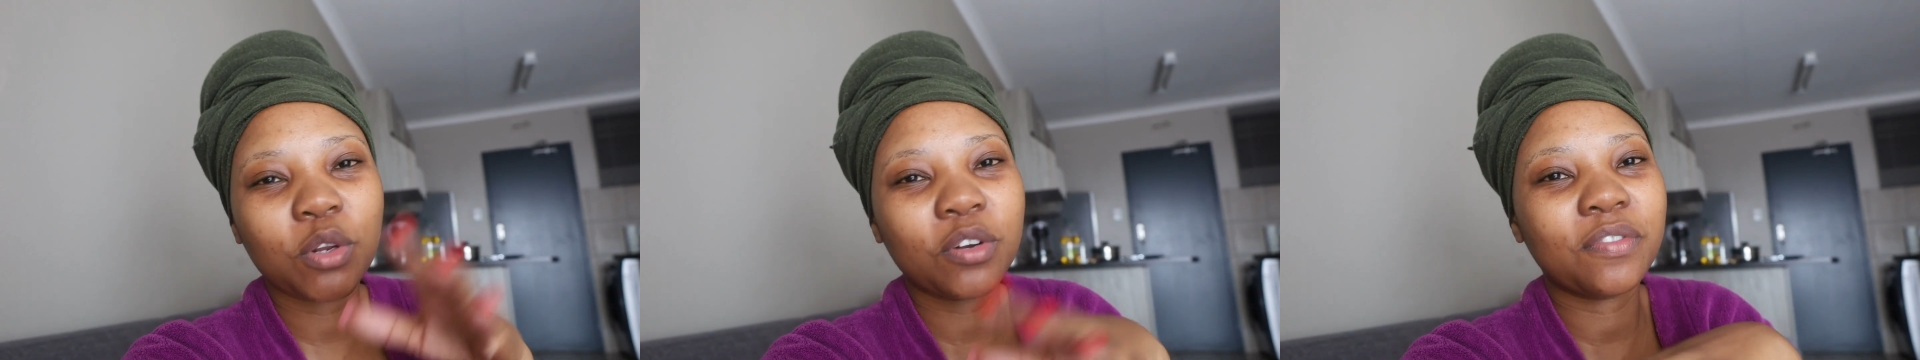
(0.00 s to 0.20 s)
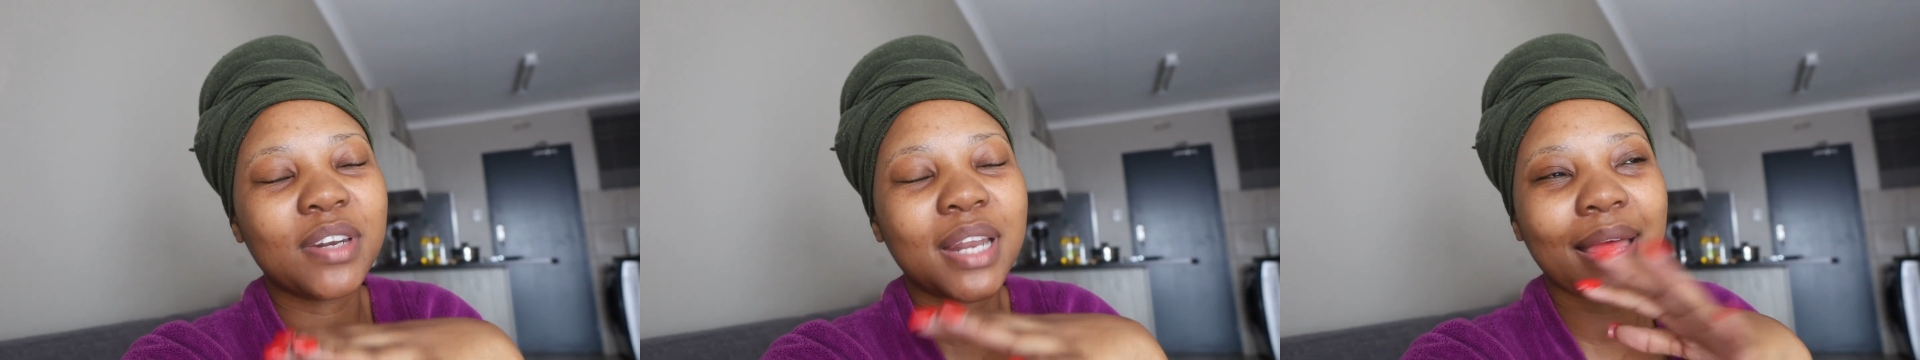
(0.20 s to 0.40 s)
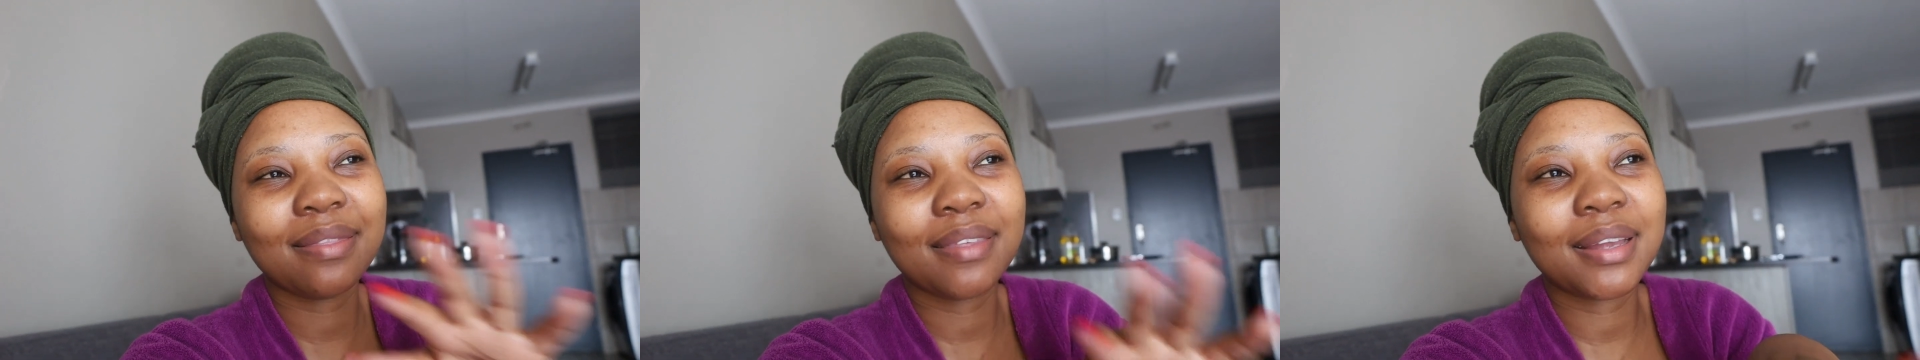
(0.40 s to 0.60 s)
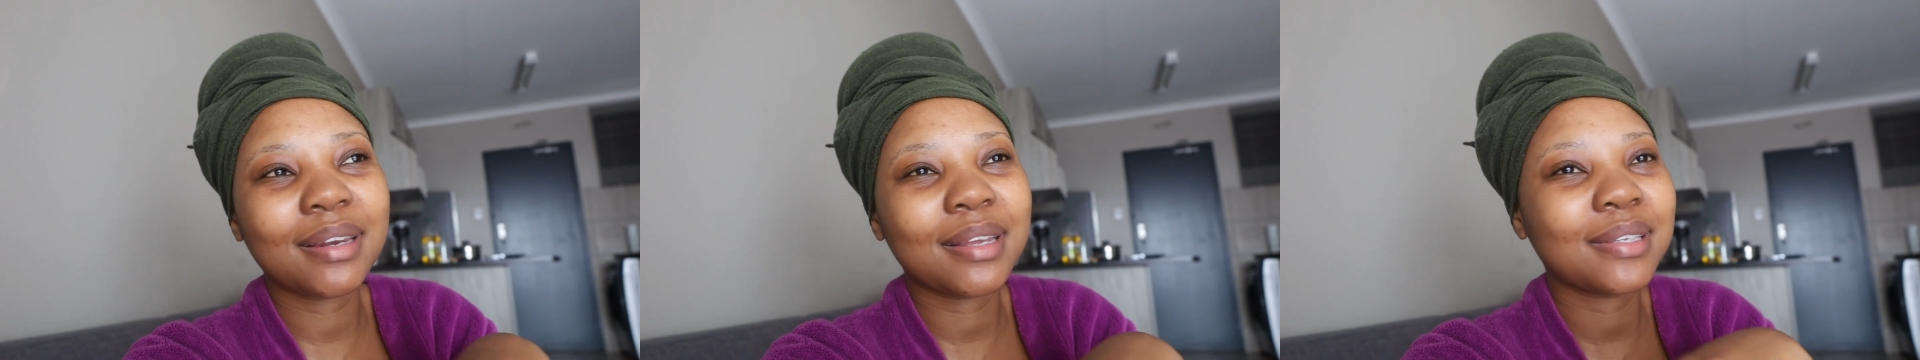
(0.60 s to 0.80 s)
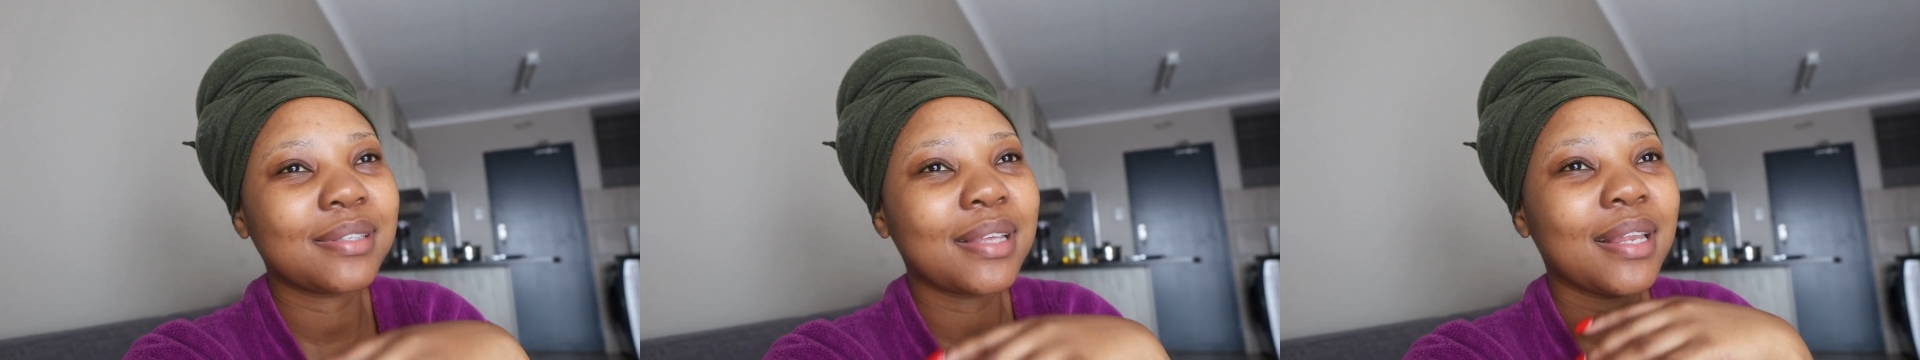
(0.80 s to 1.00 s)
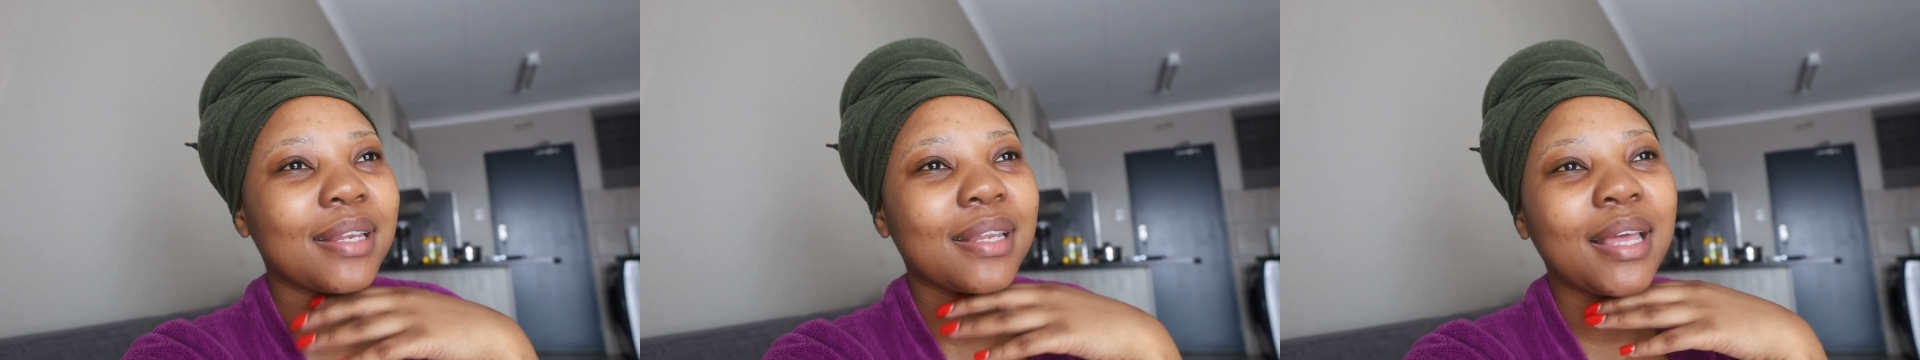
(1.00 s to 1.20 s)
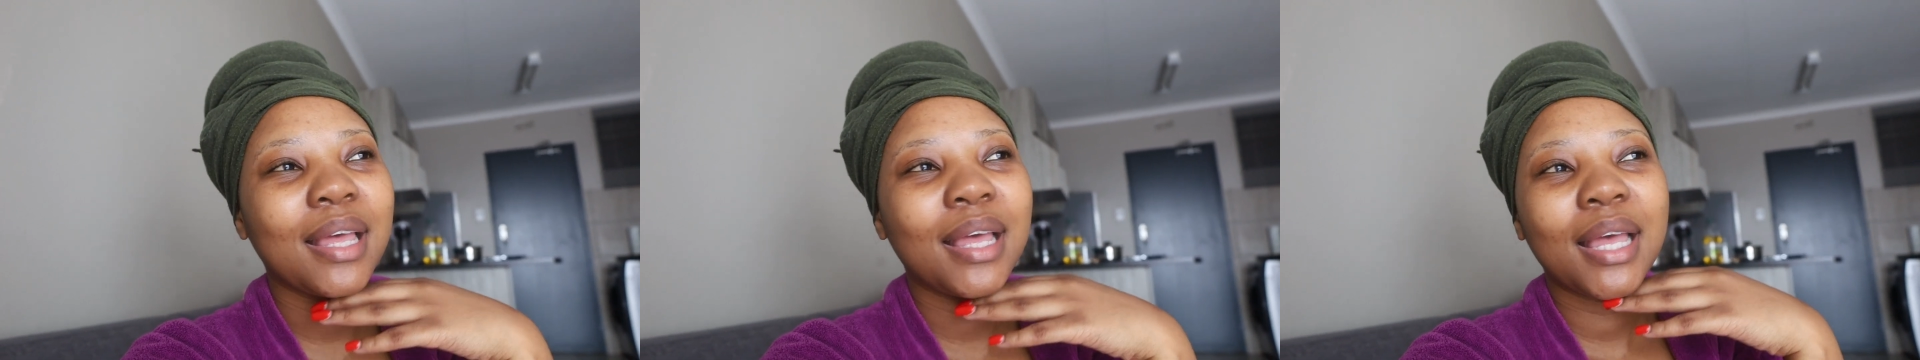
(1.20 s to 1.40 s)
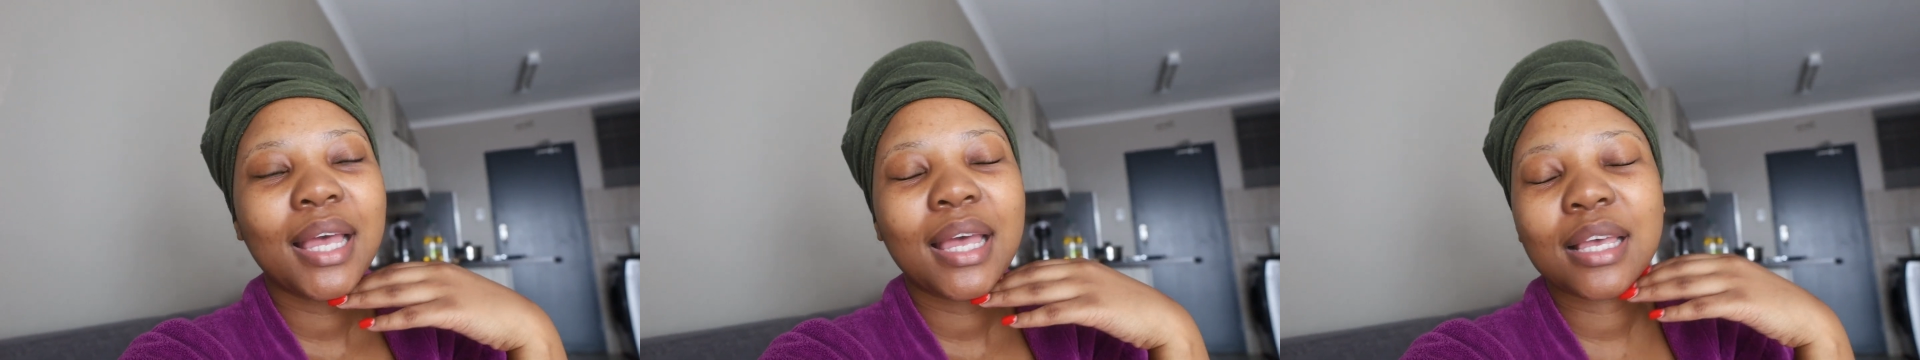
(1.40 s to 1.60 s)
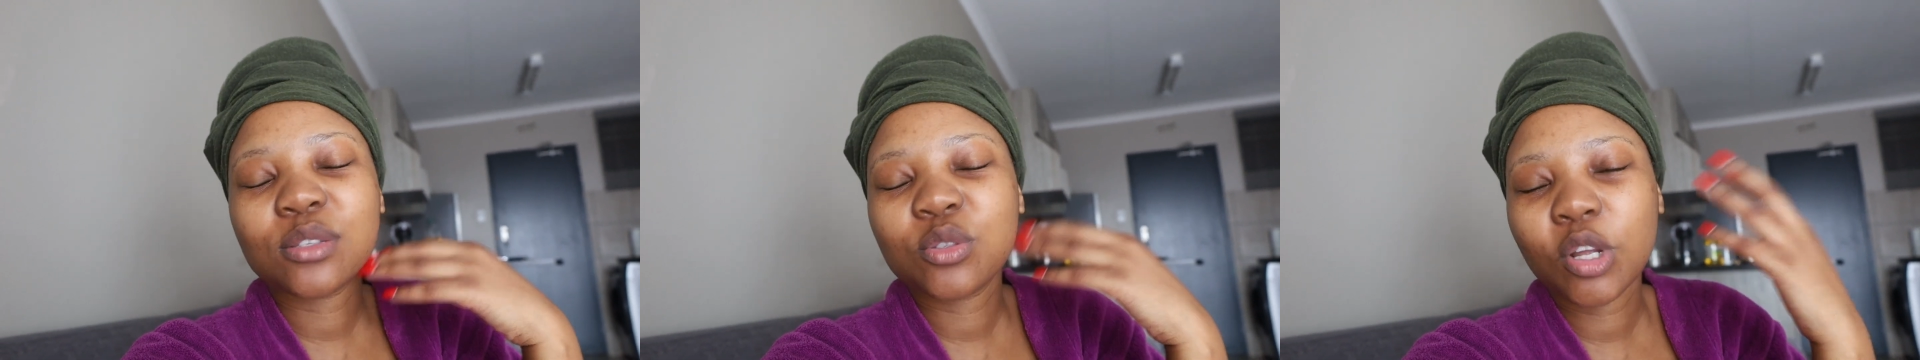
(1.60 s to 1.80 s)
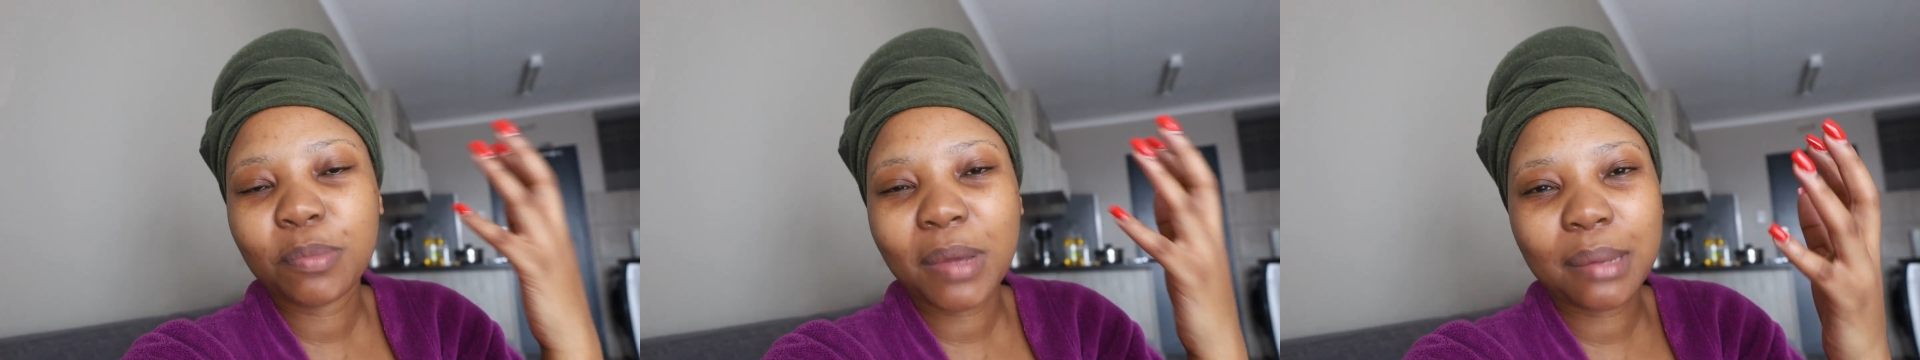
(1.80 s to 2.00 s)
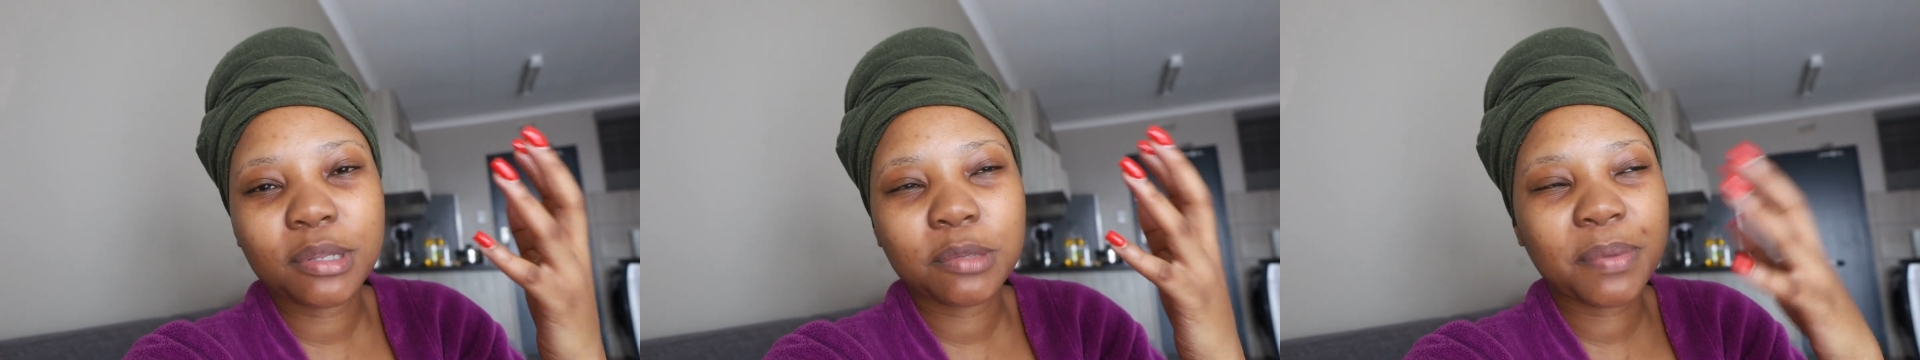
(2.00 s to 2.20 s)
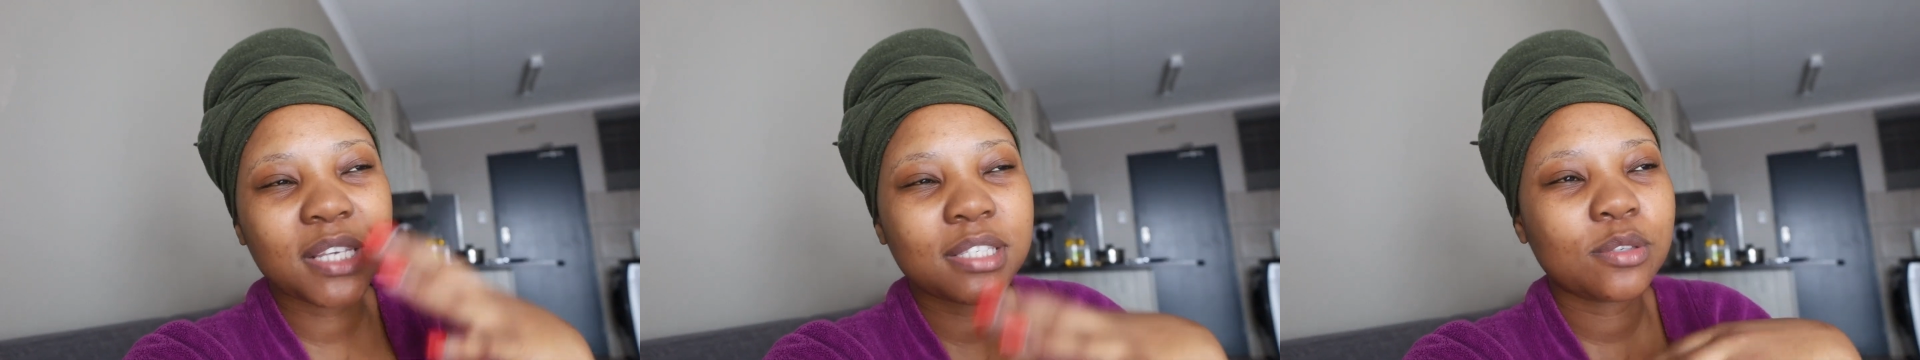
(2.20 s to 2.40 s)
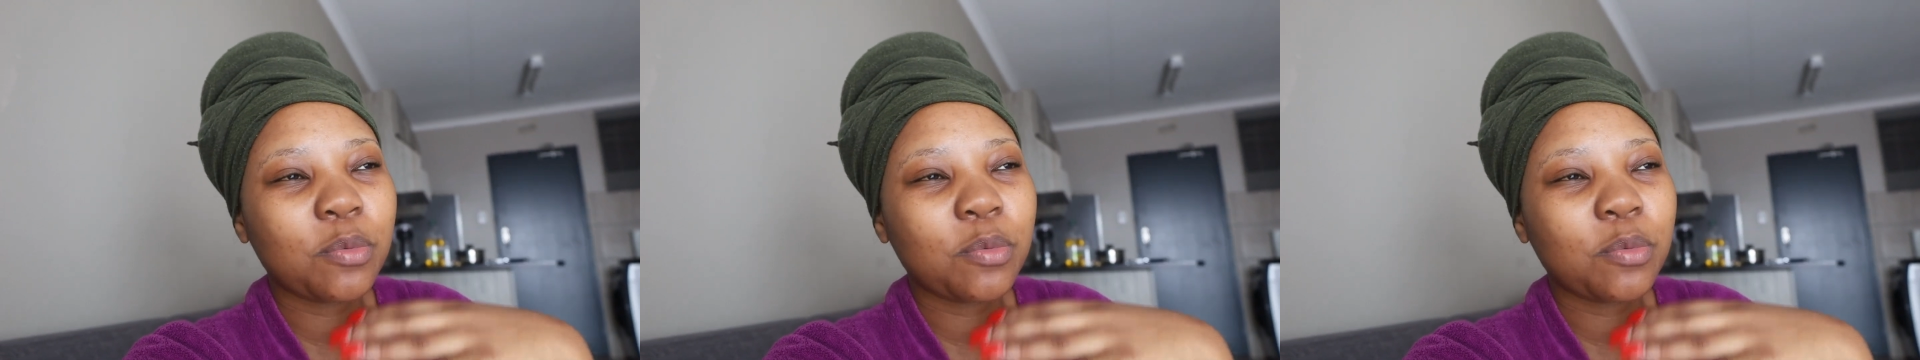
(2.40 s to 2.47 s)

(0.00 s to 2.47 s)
lot of nothingness and is not Bible based.